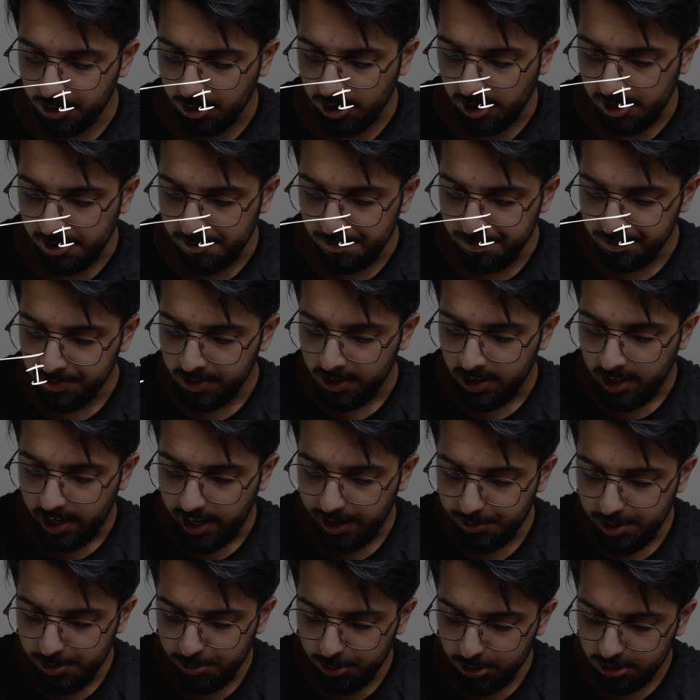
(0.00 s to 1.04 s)
okay,
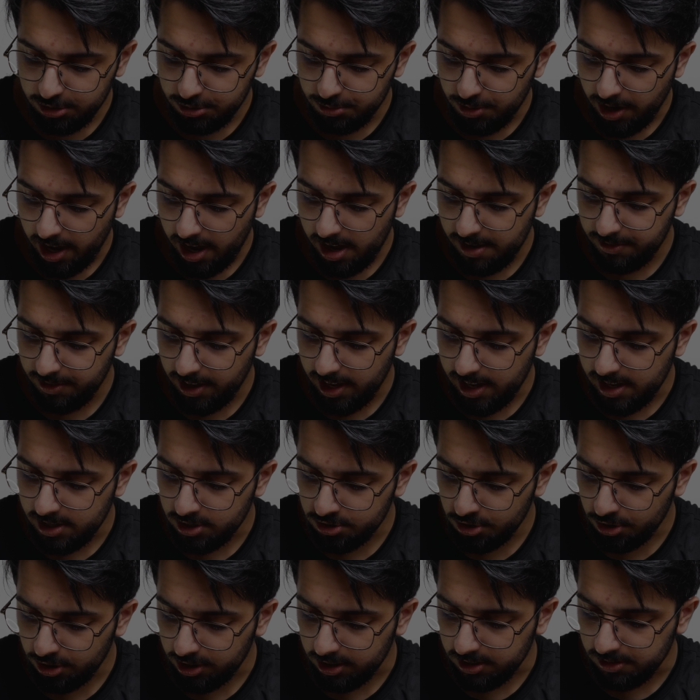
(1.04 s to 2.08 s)
and we were to have a
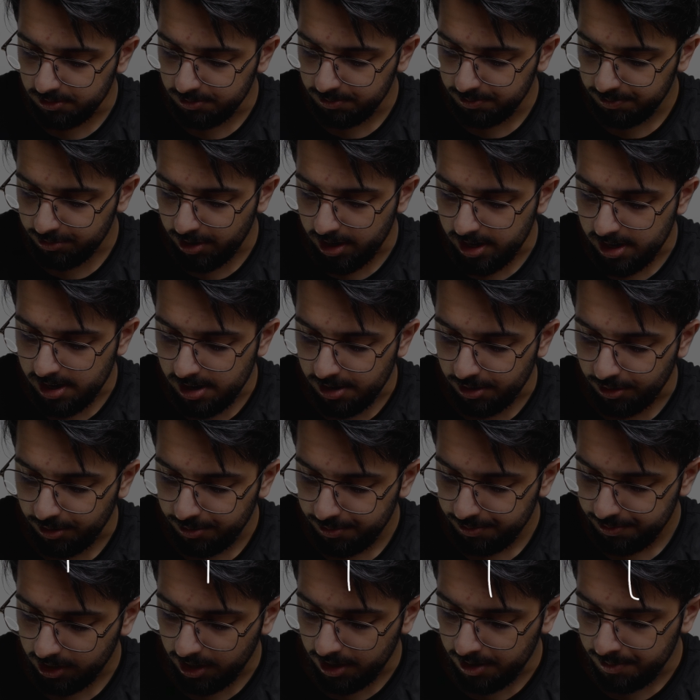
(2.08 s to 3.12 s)
circuit right here,
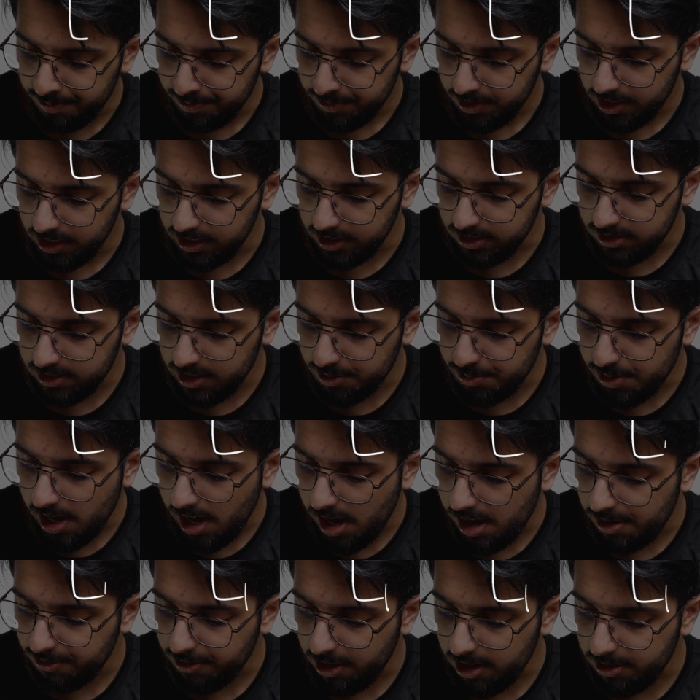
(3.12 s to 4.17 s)
okay, now let's say we
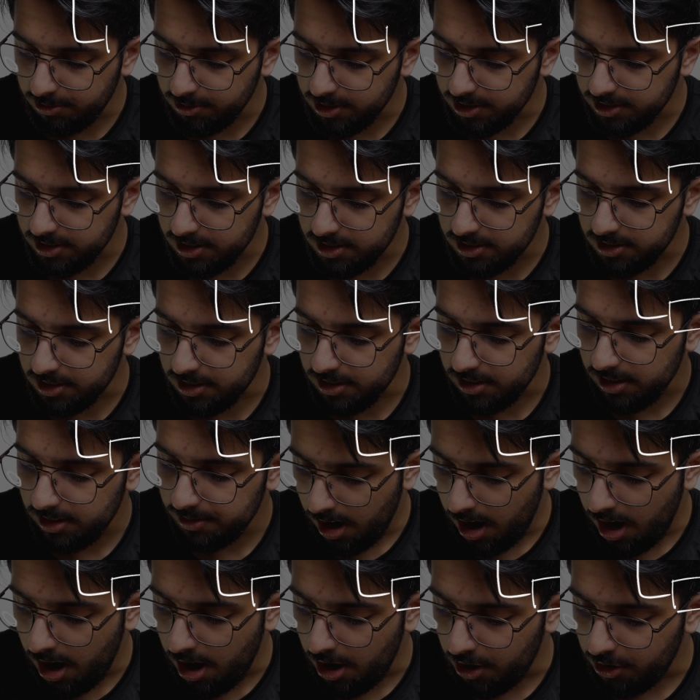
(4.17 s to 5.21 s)
have a resistor
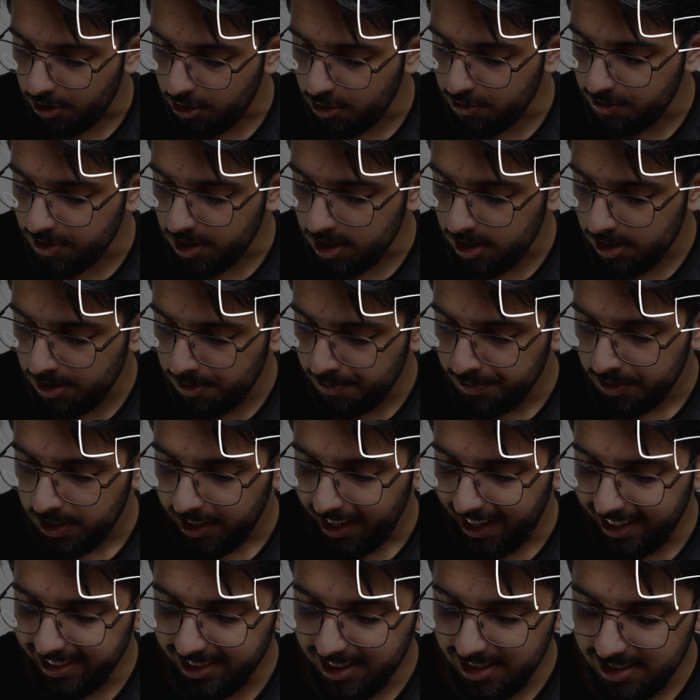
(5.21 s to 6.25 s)
R over here,
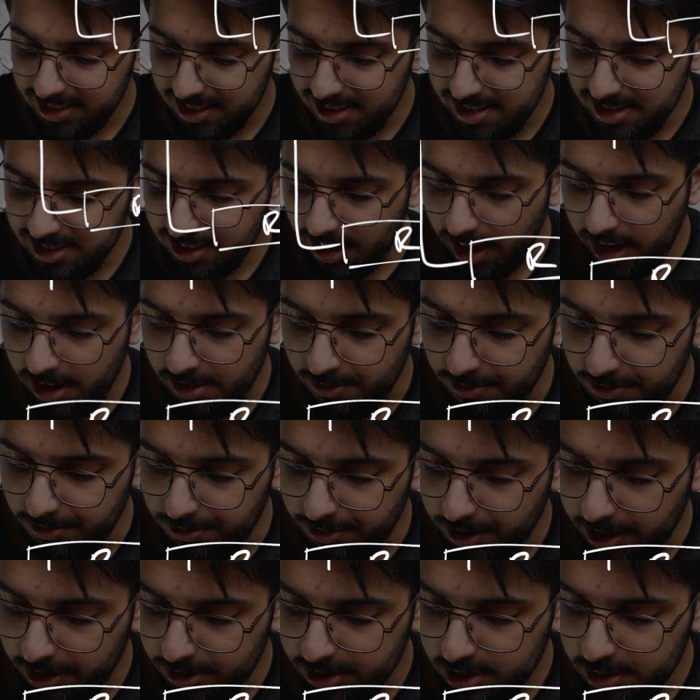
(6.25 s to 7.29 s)
and this is a
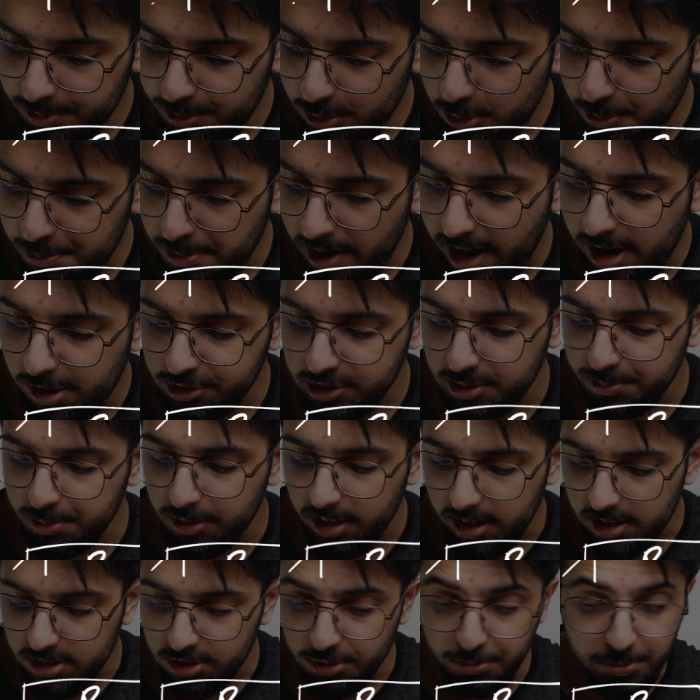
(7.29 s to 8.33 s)
variable power
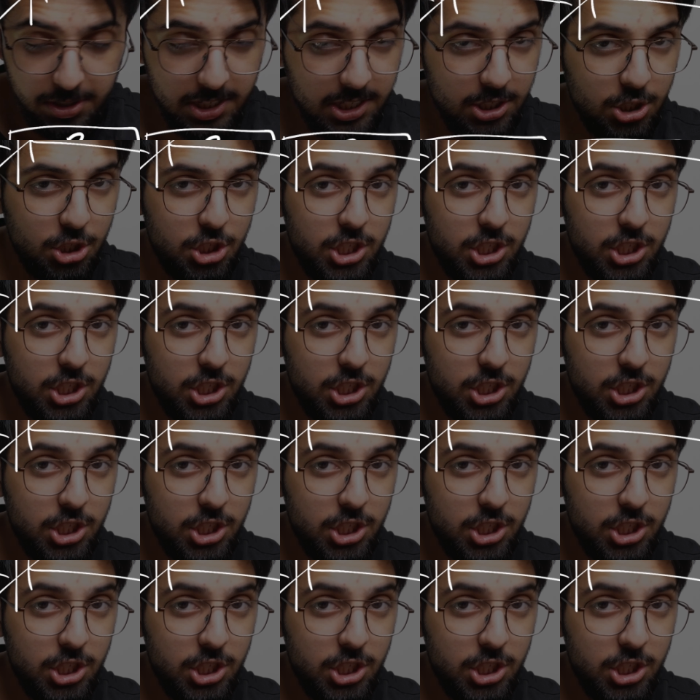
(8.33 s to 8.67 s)
supply, so we can